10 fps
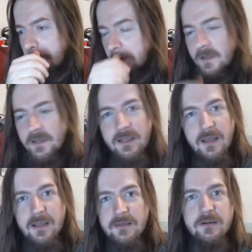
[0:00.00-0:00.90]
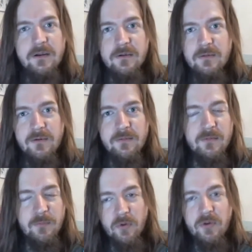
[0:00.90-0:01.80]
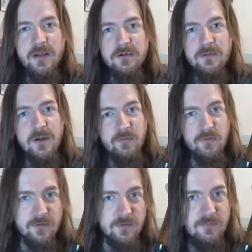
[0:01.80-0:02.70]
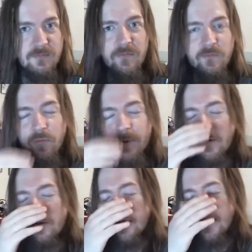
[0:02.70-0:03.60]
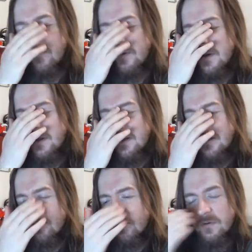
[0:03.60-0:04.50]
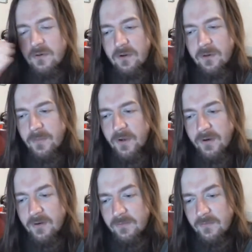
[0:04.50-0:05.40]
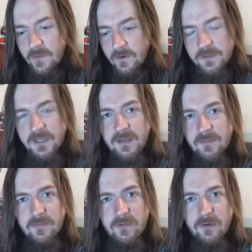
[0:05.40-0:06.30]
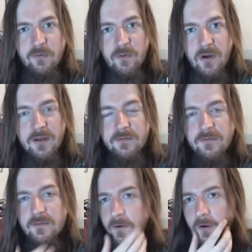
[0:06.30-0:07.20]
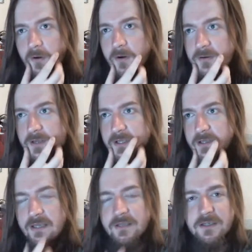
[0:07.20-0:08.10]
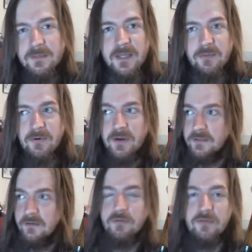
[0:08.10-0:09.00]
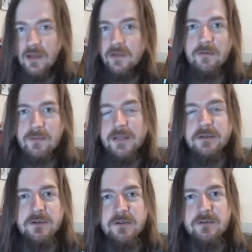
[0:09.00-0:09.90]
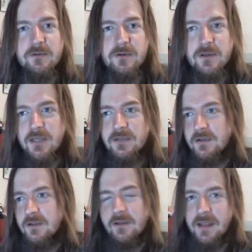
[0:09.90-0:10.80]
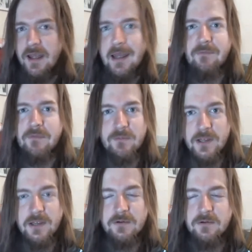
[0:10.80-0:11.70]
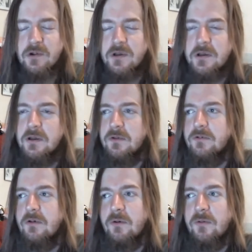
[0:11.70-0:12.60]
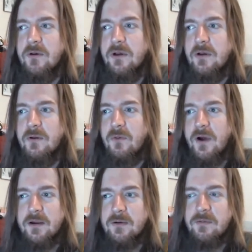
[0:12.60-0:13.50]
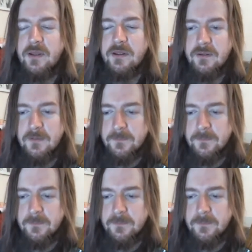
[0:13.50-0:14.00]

98, the bolt action rifle with the full powered round, but our teams, our squads, aren't engaging people at those kind of ranges. They're engaging at like half the range. So why are we,